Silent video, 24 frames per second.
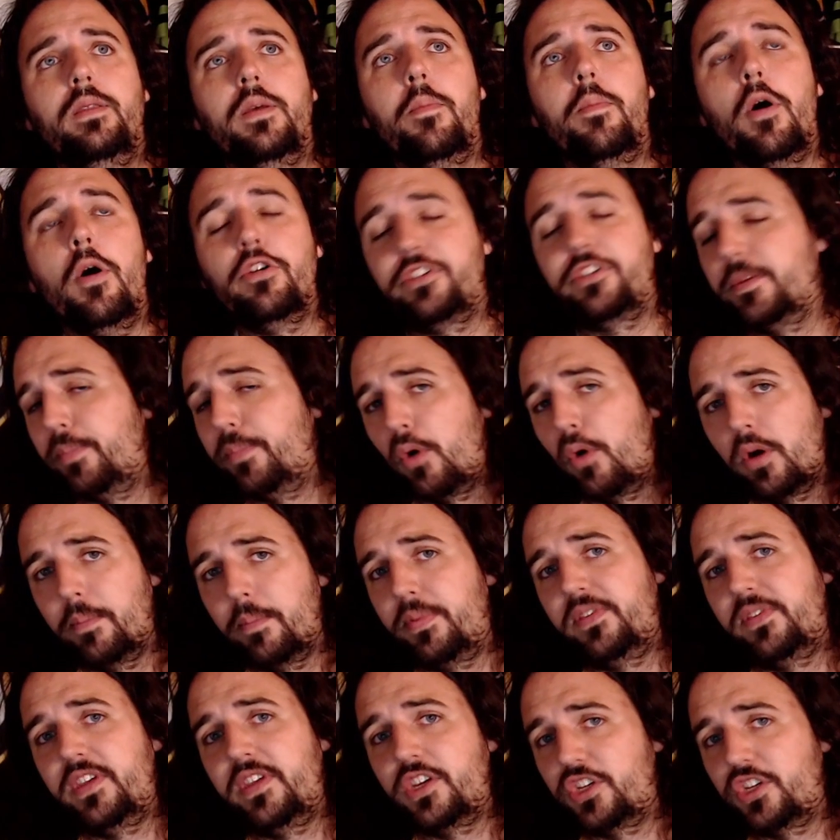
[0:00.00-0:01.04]
most important
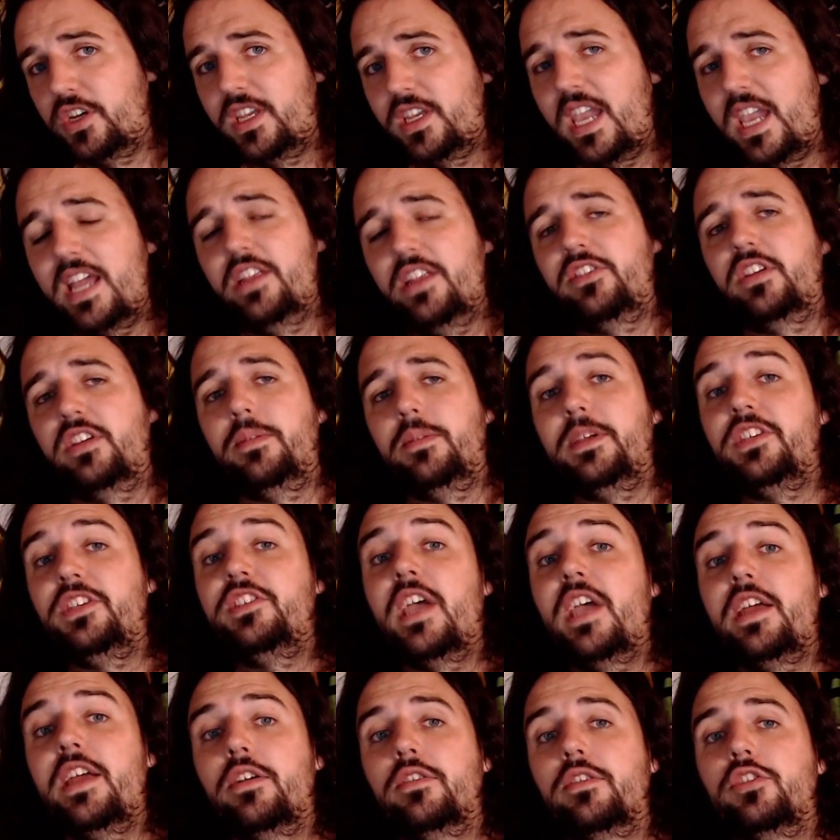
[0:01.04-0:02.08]
position, again, is going to be
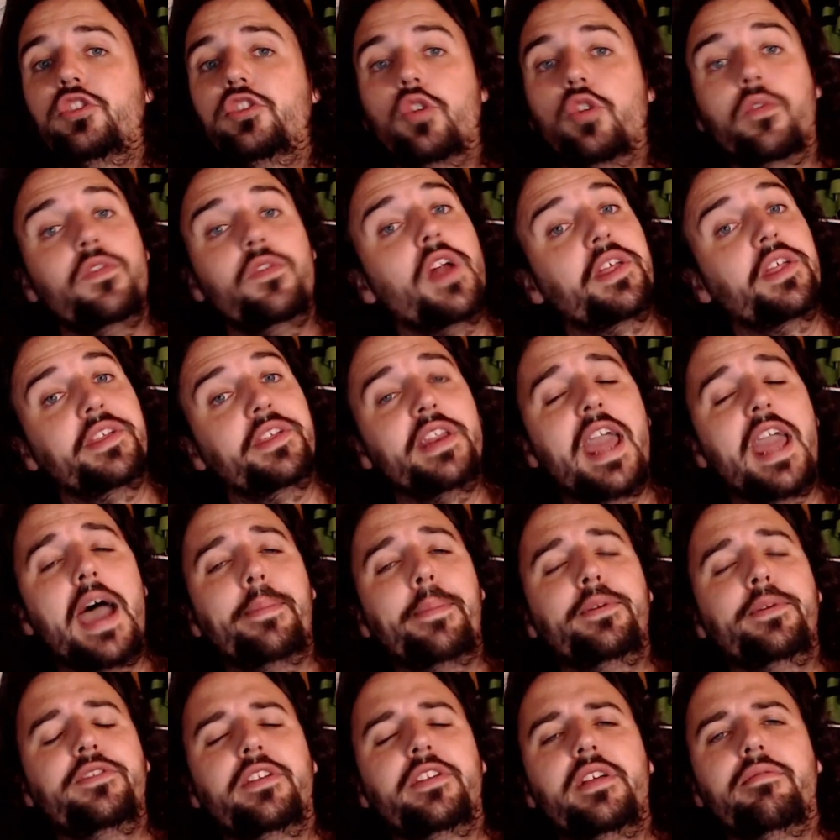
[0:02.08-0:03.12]
centers, so if nothing
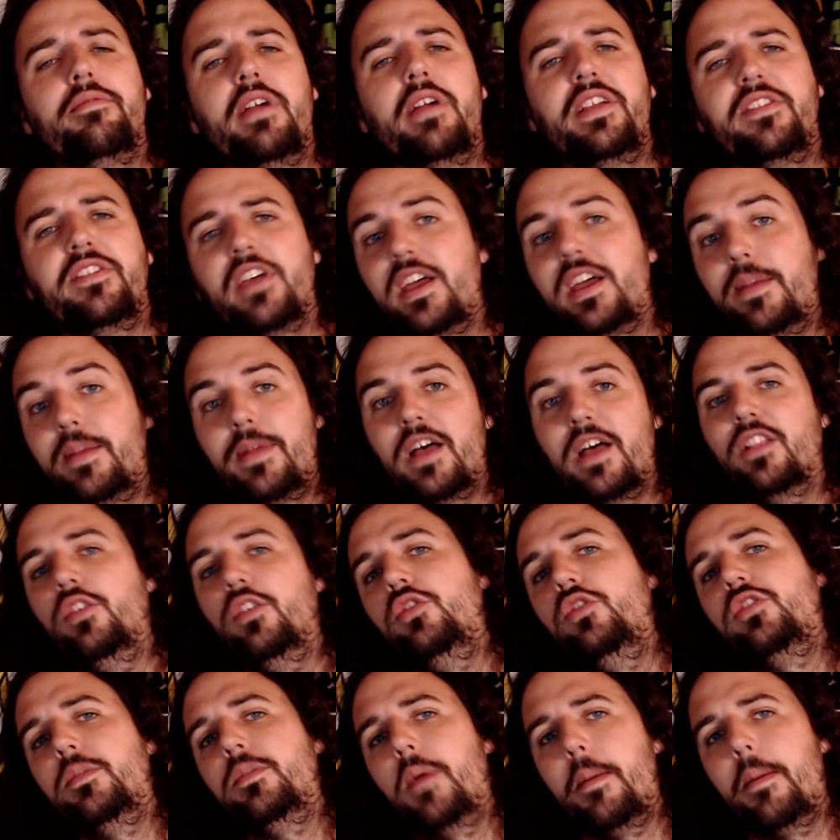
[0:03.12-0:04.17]
happens on that right side, I'm not
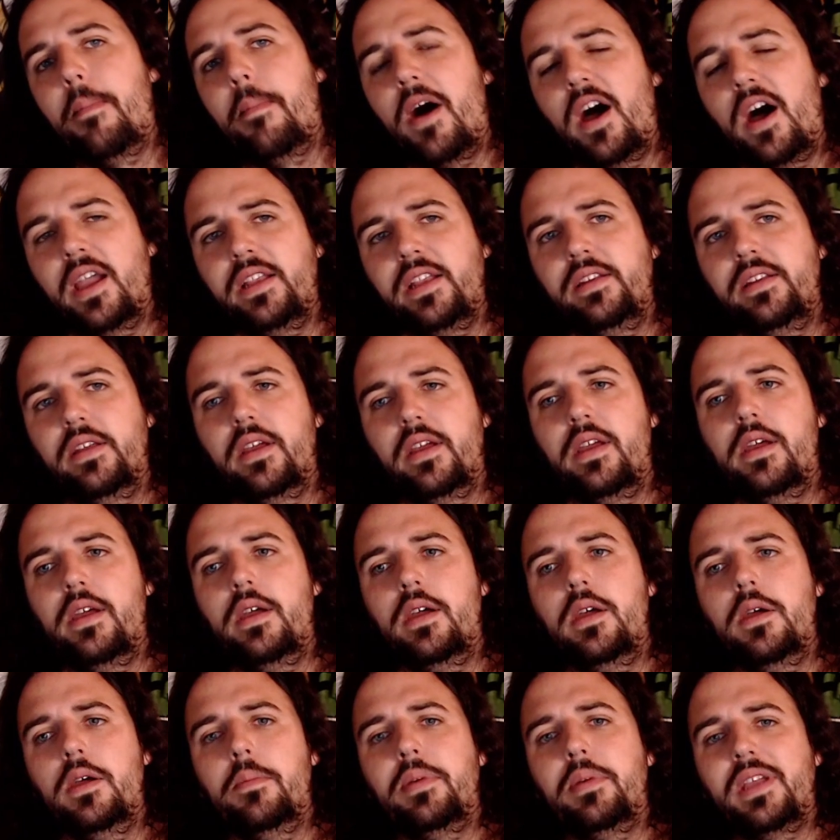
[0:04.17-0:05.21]
losing my mind.
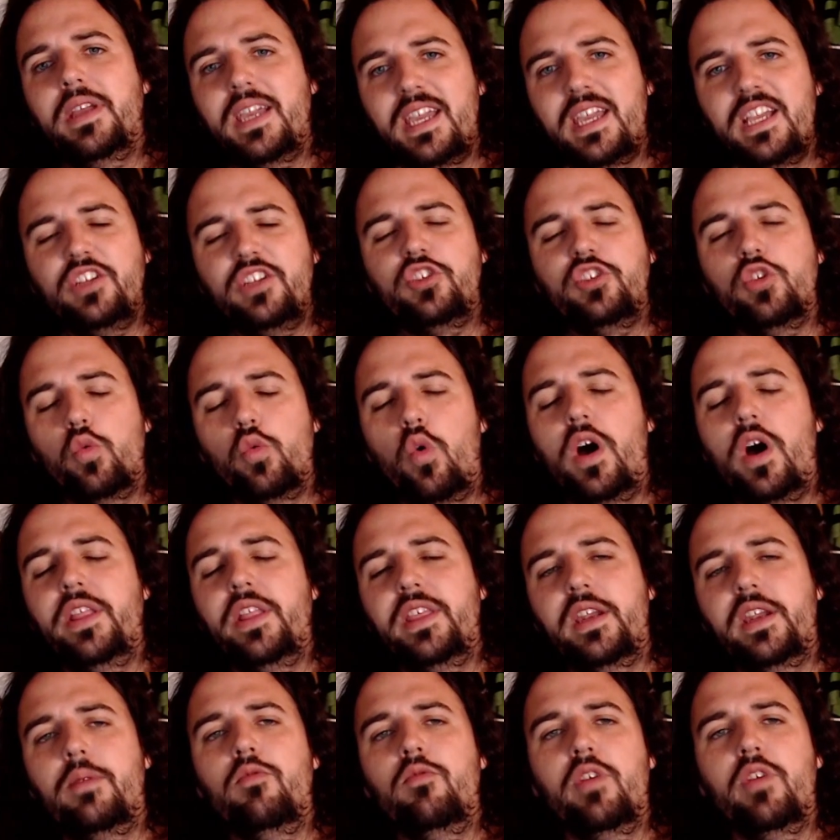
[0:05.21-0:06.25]
But he's the one that
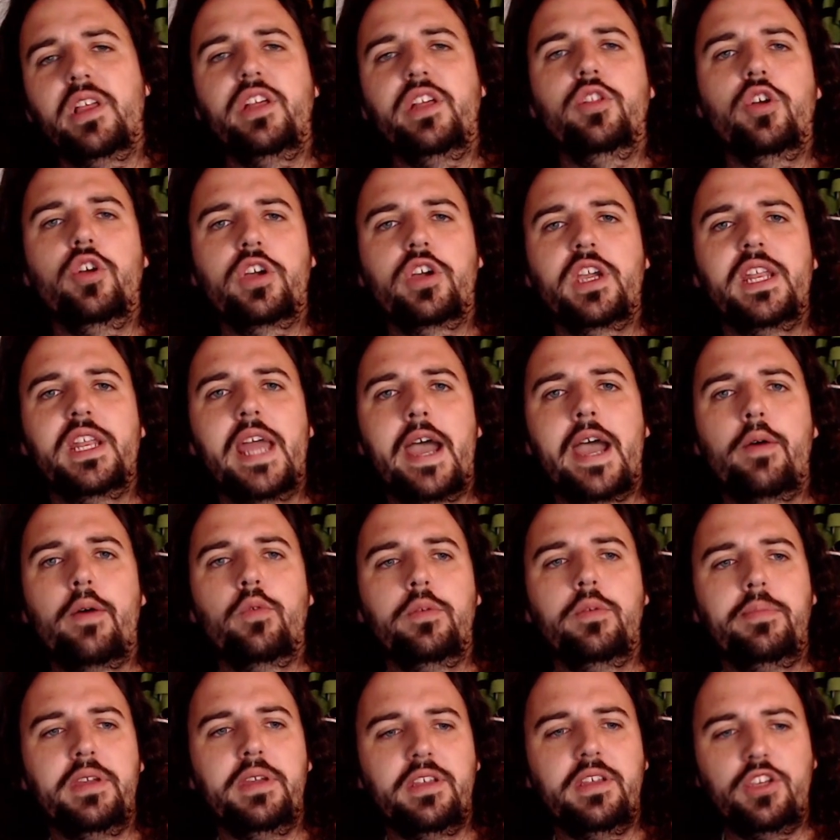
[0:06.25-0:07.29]
I'm really looking at would
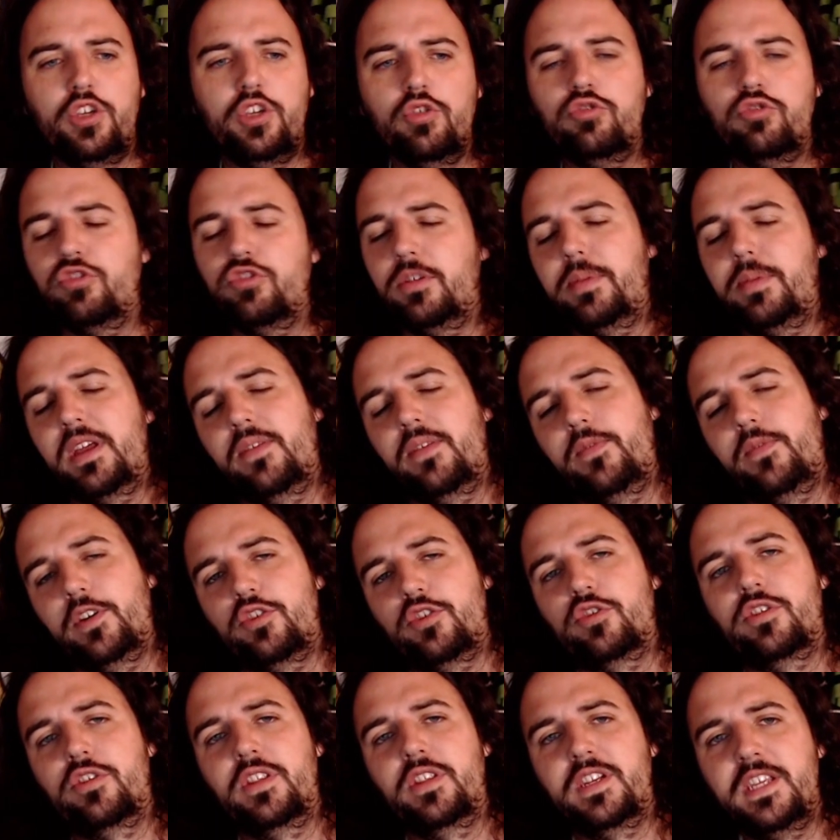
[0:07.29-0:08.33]
be hugely beneficial
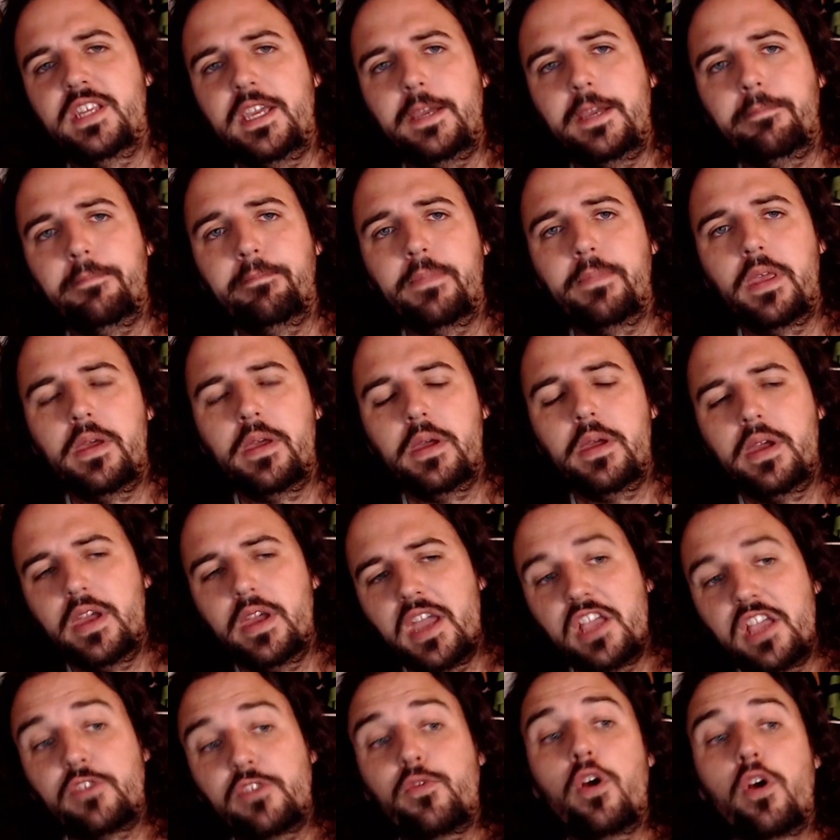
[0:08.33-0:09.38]
to the team.
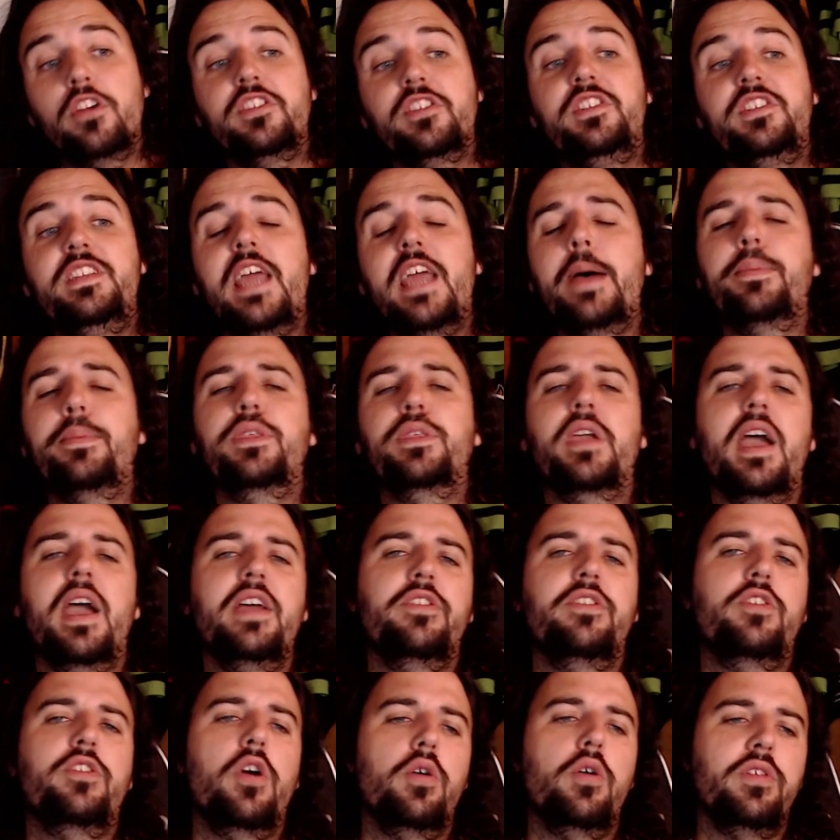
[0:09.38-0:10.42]
As far as depth guys
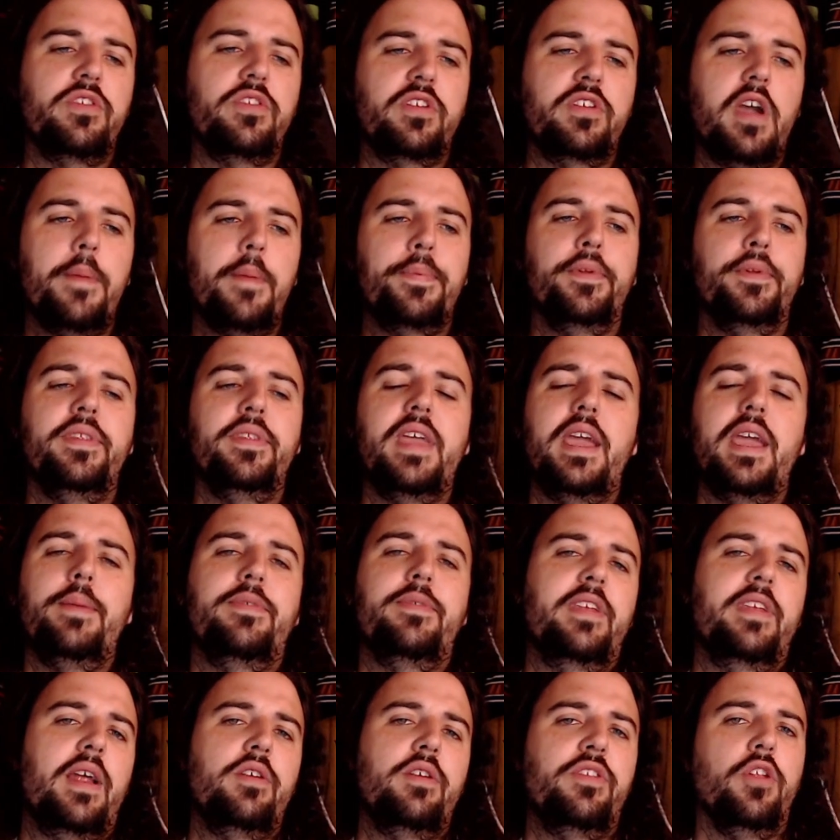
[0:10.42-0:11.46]
go, there's a couple of names
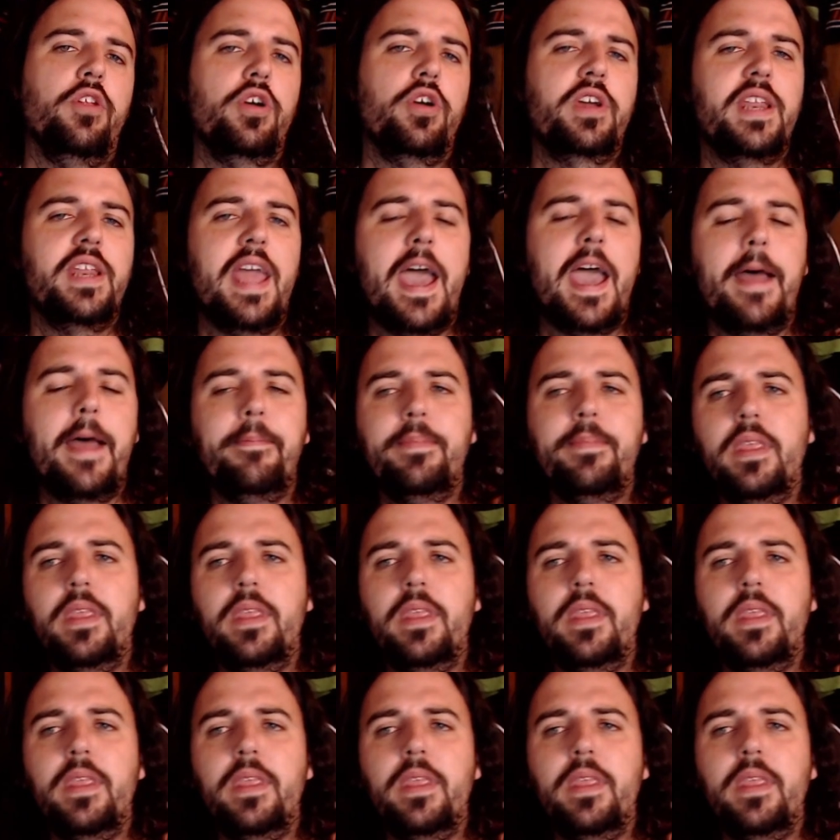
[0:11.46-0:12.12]
that I was looking at.